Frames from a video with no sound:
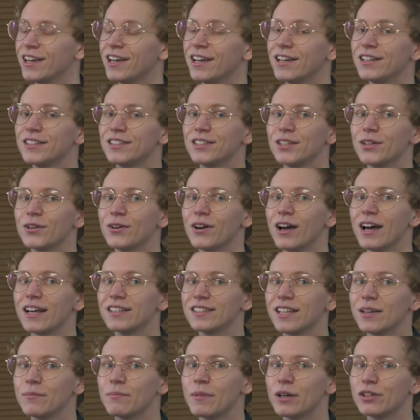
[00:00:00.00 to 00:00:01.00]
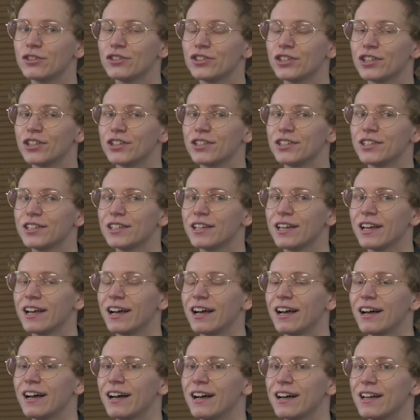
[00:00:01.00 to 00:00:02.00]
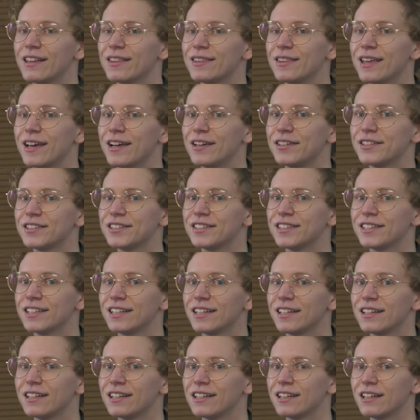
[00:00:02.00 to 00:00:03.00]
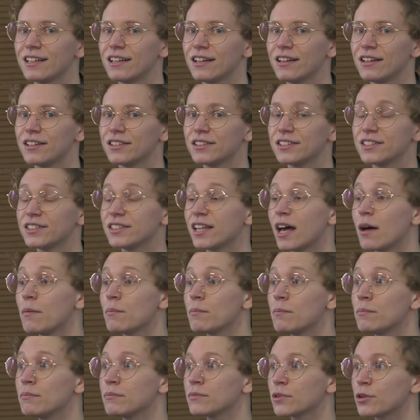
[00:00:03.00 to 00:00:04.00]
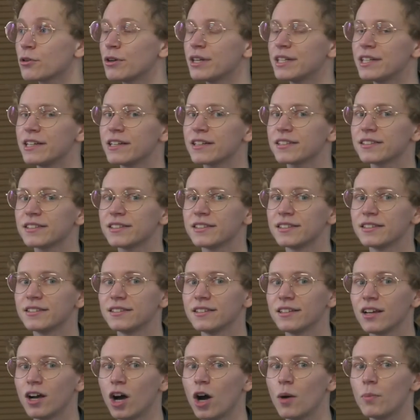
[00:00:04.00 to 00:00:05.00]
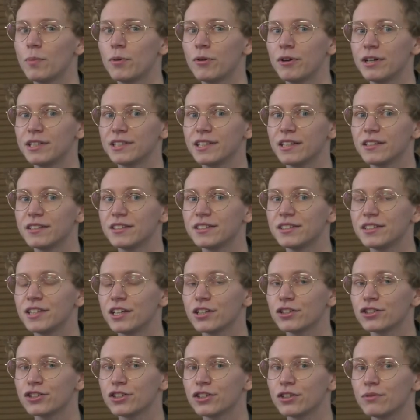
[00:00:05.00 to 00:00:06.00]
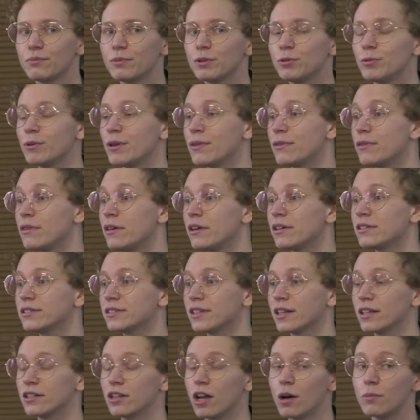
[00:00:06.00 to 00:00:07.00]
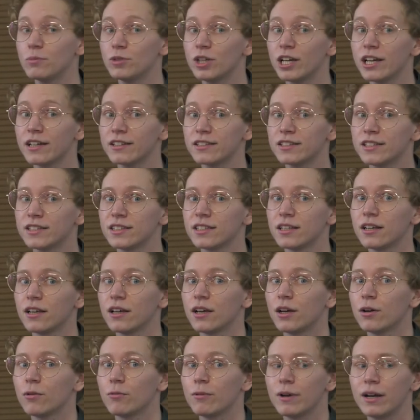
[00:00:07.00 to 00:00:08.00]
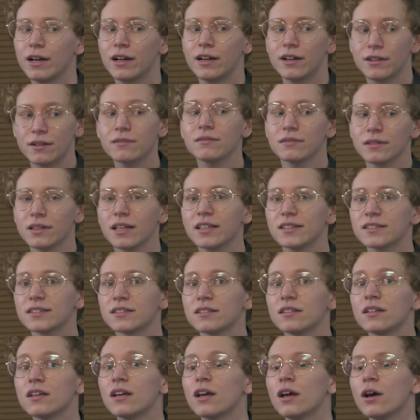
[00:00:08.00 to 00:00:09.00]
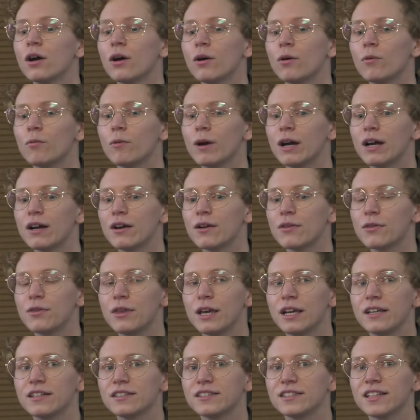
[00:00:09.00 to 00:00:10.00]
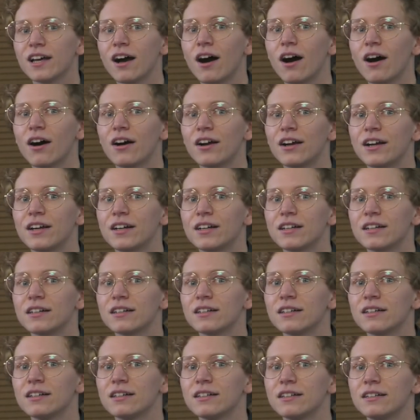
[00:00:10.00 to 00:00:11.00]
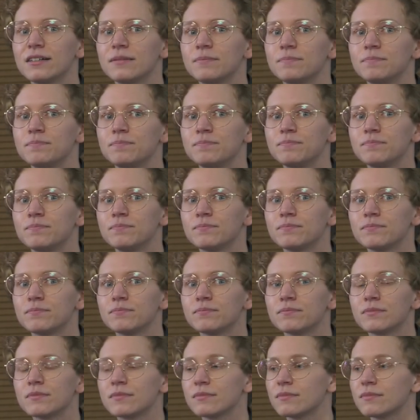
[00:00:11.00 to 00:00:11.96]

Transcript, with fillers: So, as I mentioned, uh, there's uh, some critics operate a distinction between things and objects, where, yes where things are um,